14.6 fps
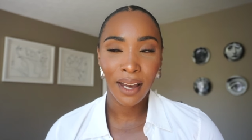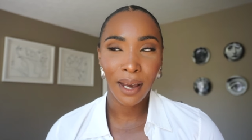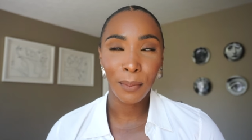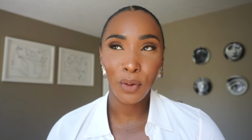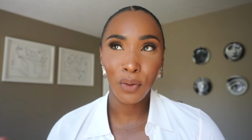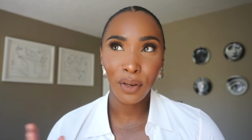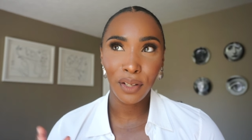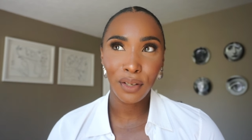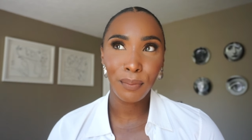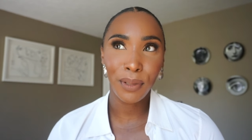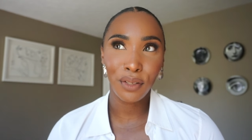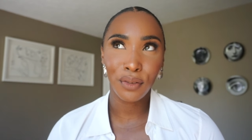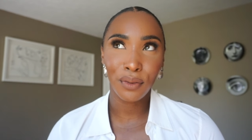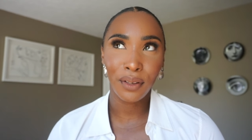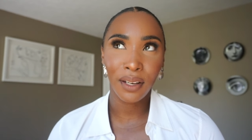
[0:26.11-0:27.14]
I'm going to be
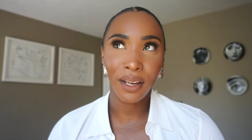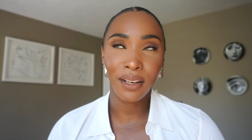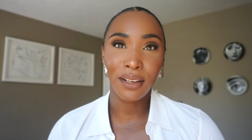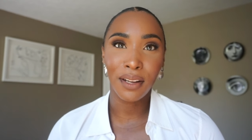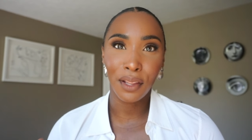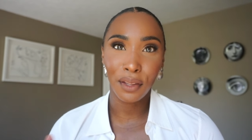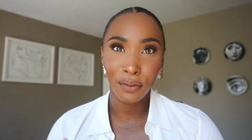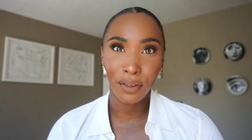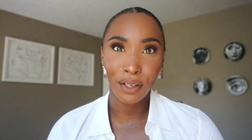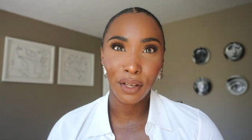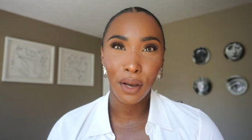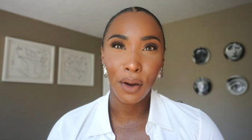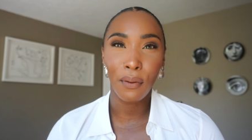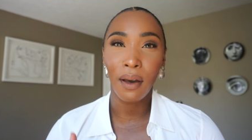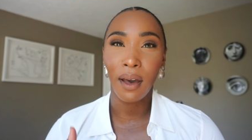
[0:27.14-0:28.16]
doing another
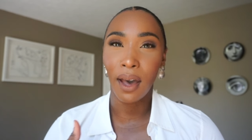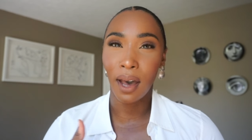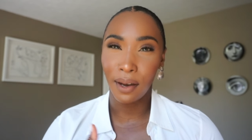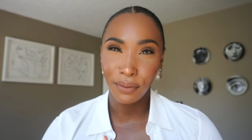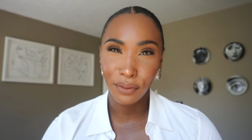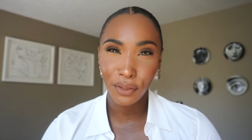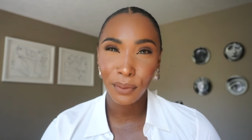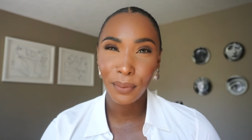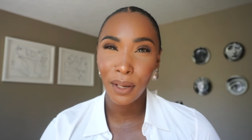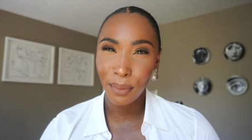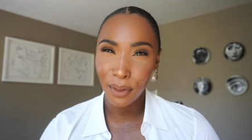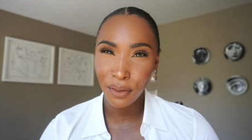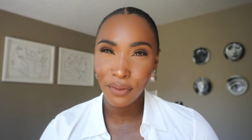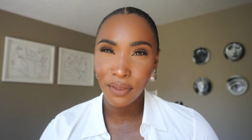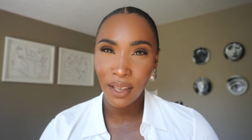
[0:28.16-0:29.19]
video after my
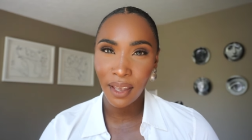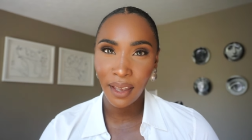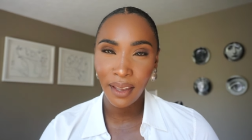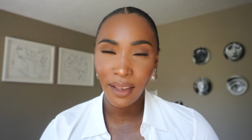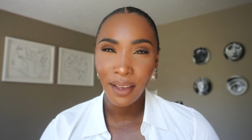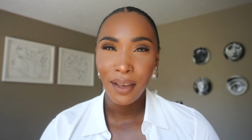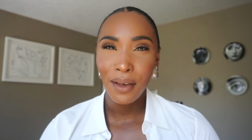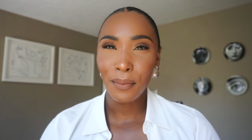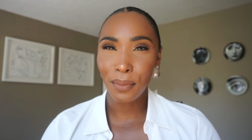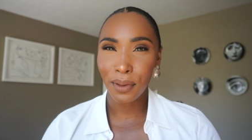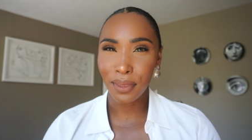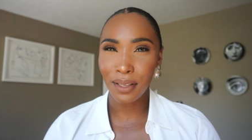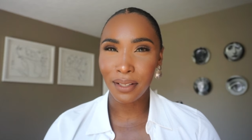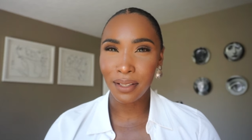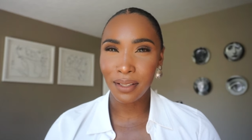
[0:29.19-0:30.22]
birthday, but
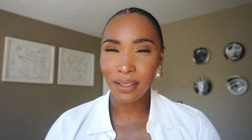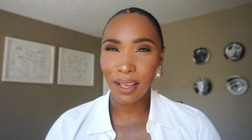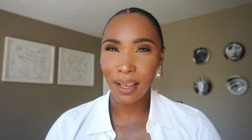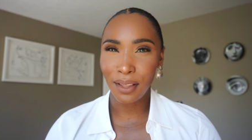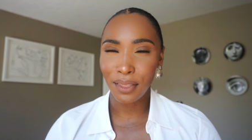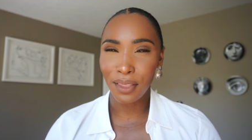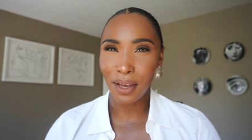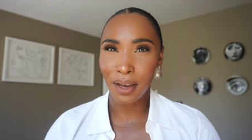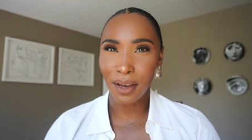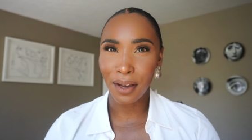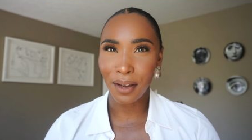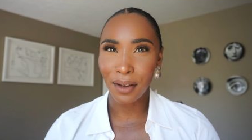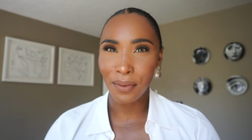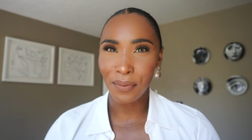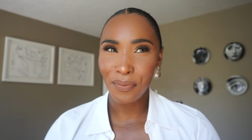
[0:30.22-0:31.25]
this is like
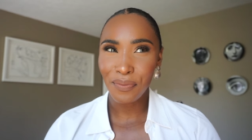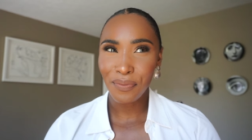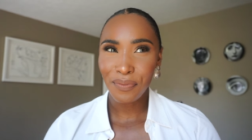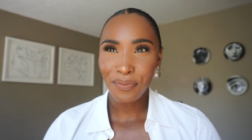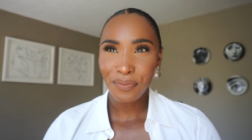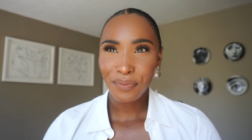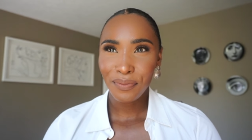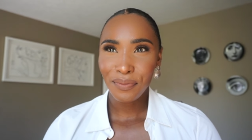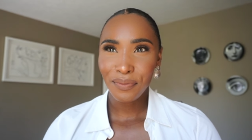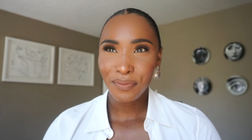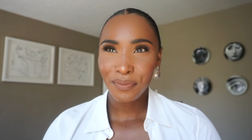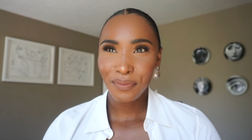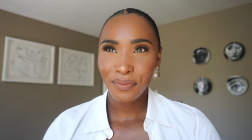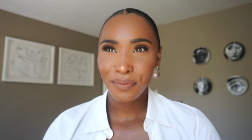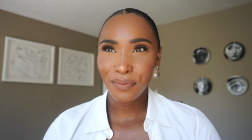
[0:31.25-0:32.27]
the
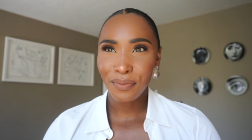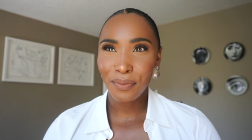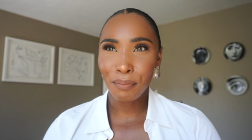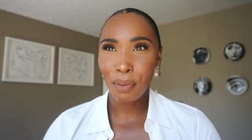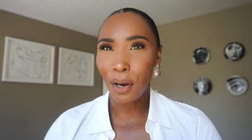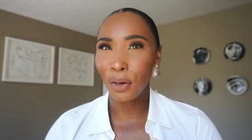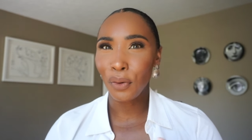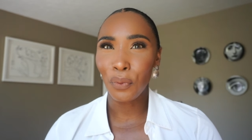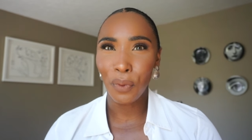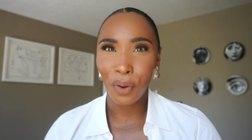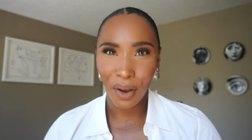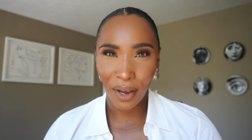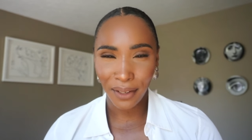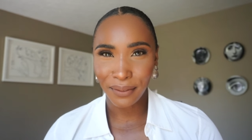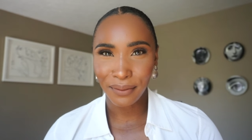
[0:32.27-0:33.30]
part
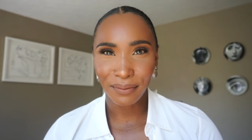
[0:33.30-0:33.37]
one,